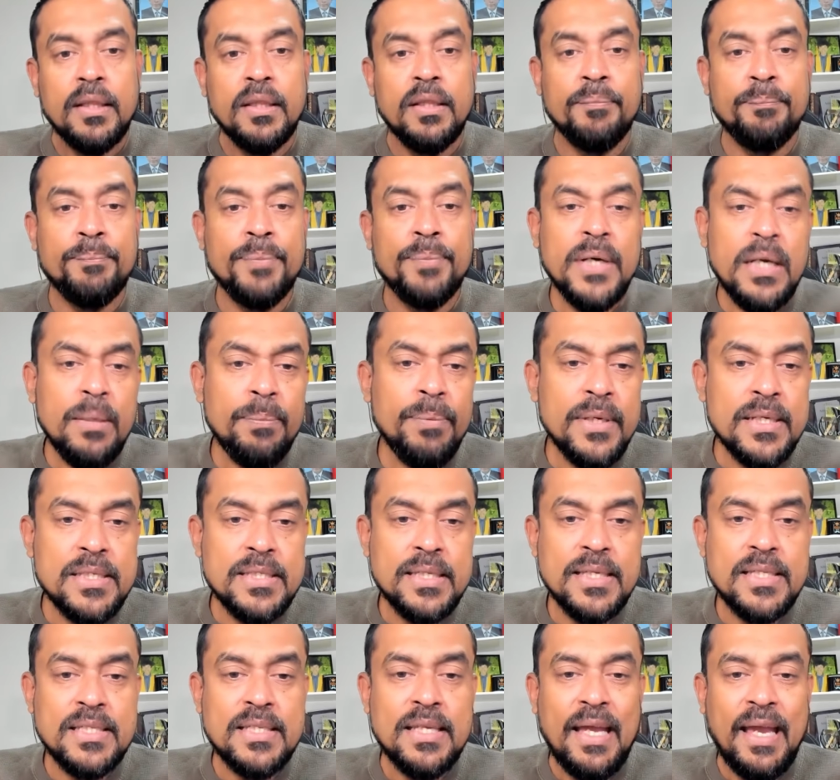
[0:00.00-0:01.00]
The
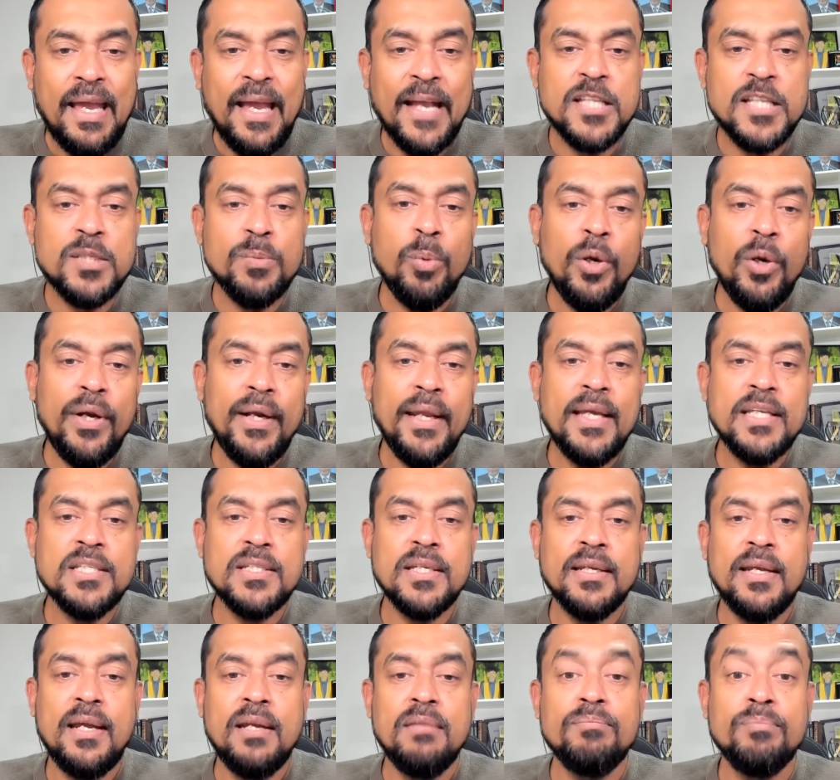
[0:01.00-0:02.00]
purpose is
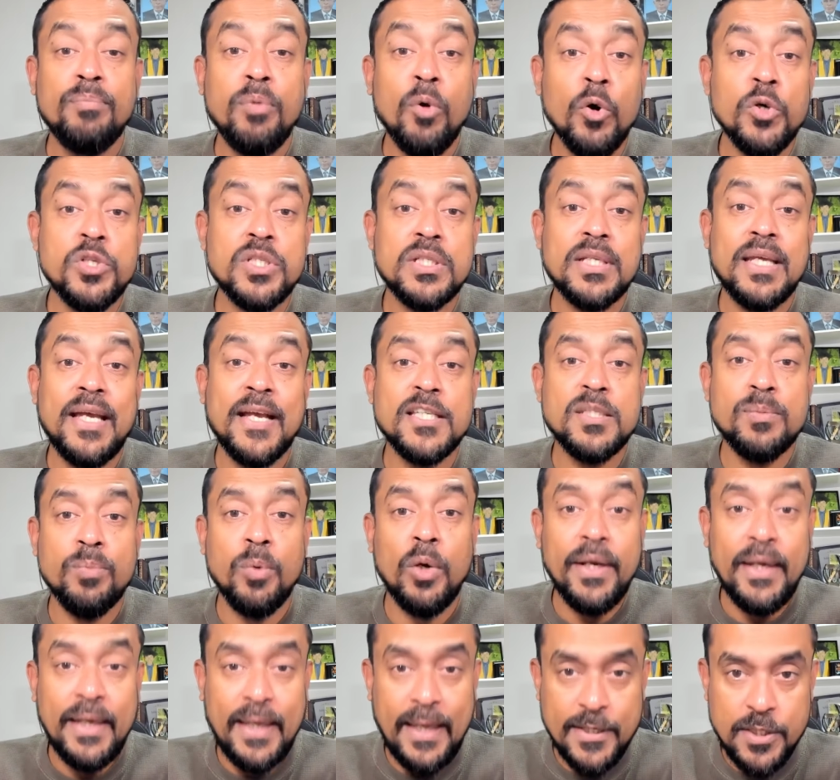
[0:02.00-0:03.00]
exploitation and
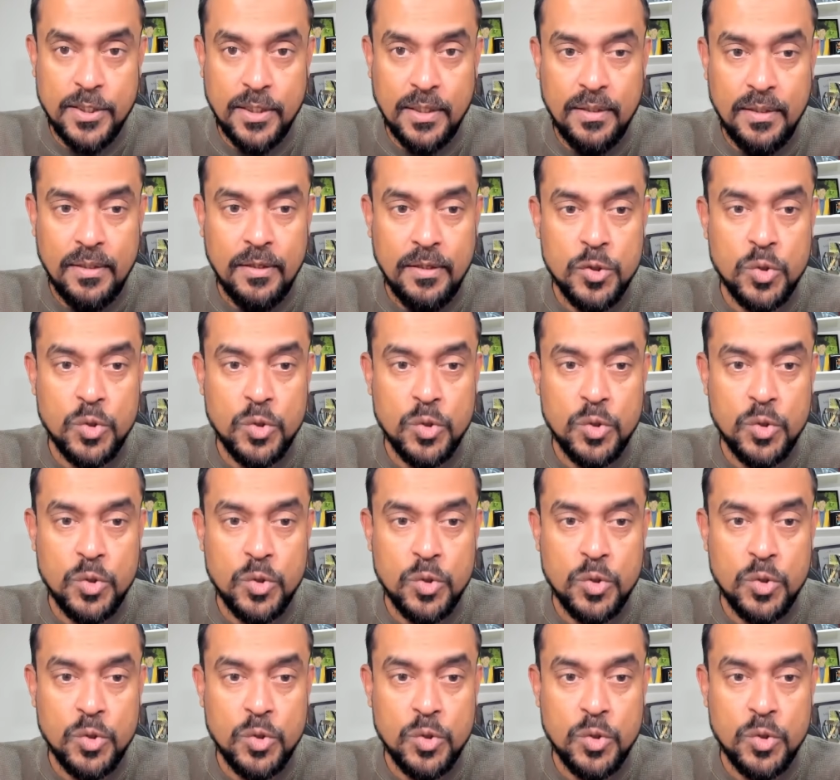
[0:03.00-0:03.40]
post-exploitation.